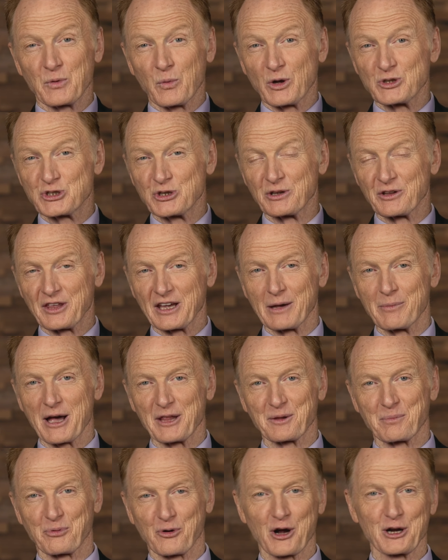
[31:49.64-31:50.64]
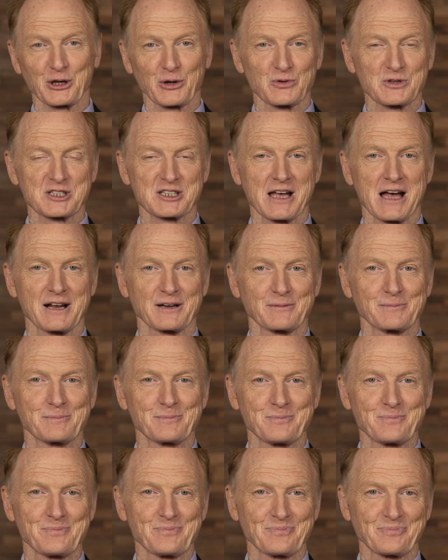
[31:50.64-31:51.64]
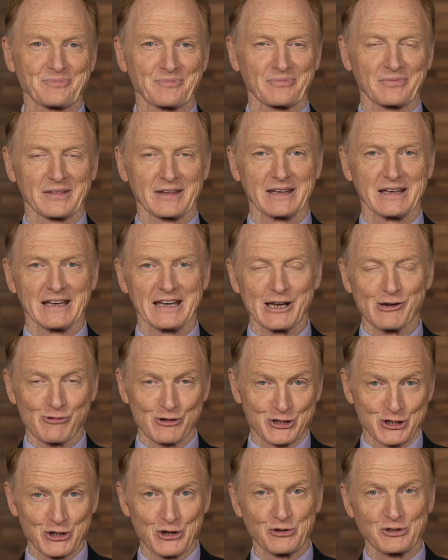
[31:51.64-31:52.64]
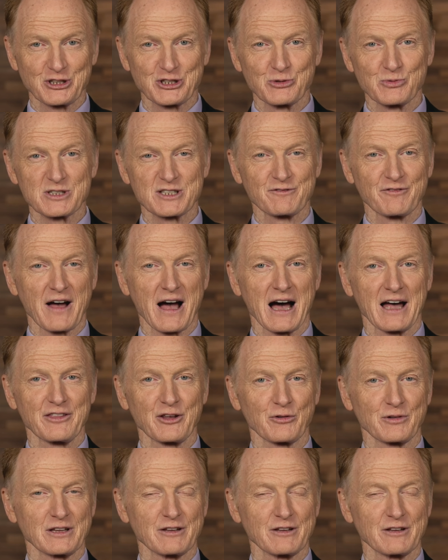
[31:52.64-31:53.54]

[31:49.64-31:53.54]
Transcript: want you to think about the prodigal son. He returned to his father,